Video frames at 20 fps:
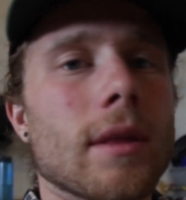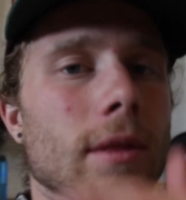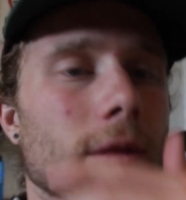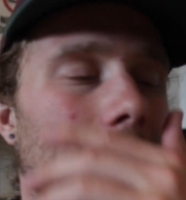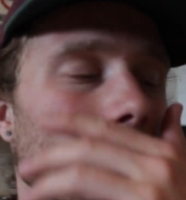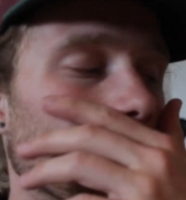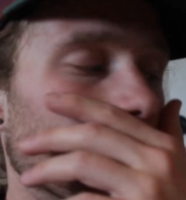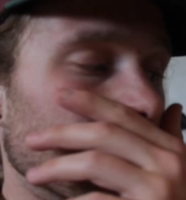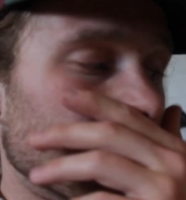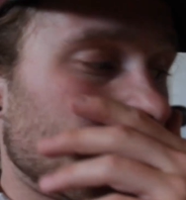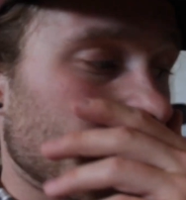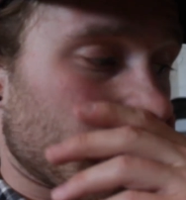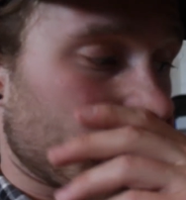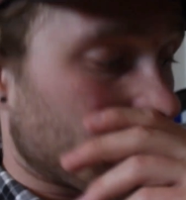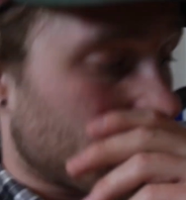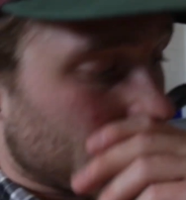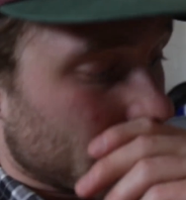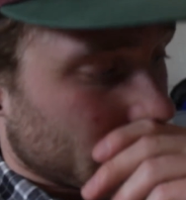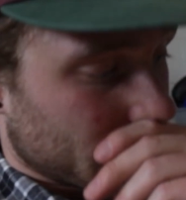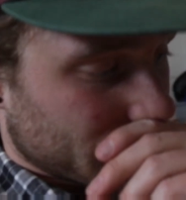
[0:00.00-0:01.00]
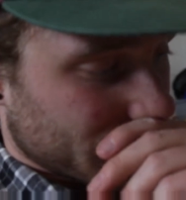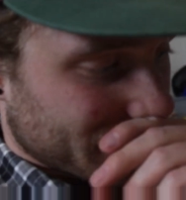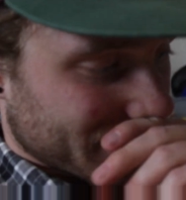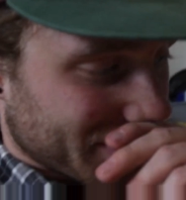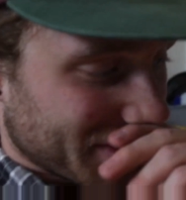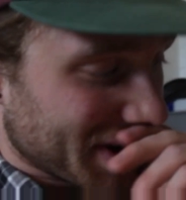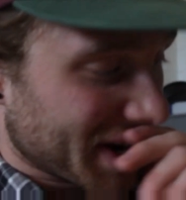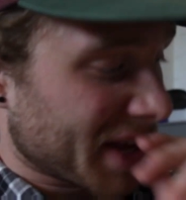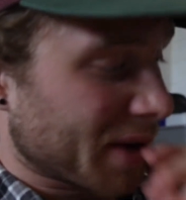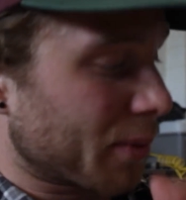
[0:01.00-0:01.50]
those are
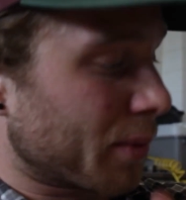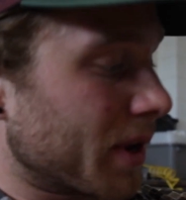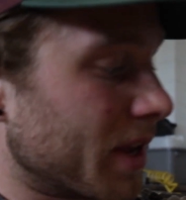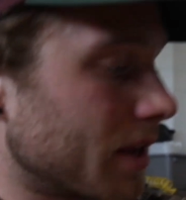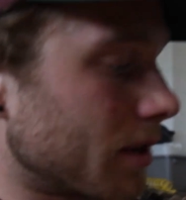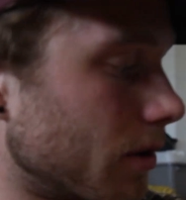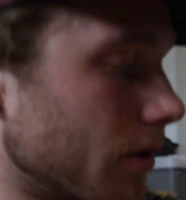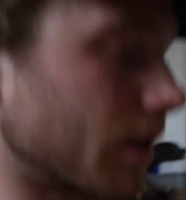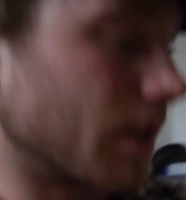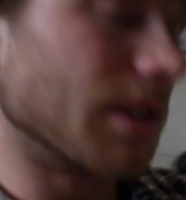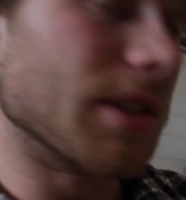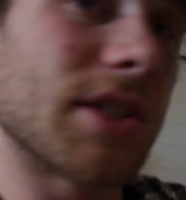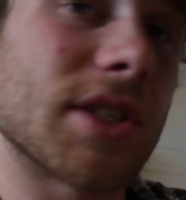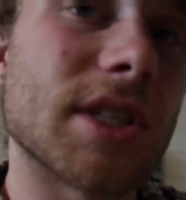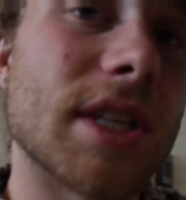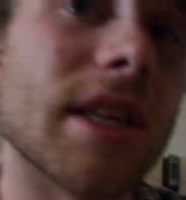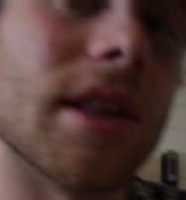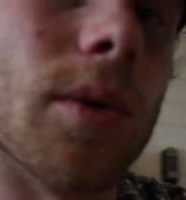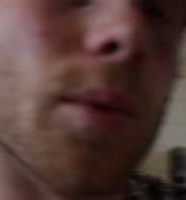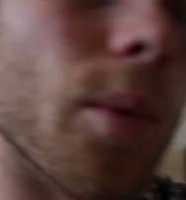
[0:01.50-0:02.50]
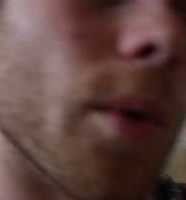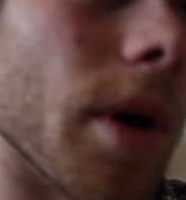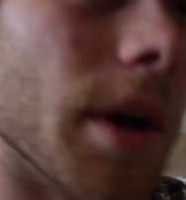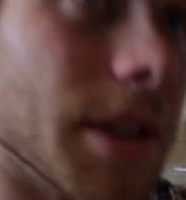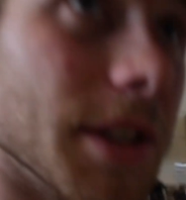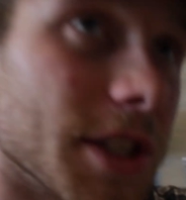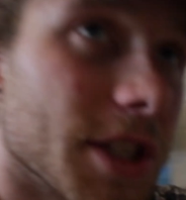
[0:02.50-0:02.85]
pretty weak. You can see the one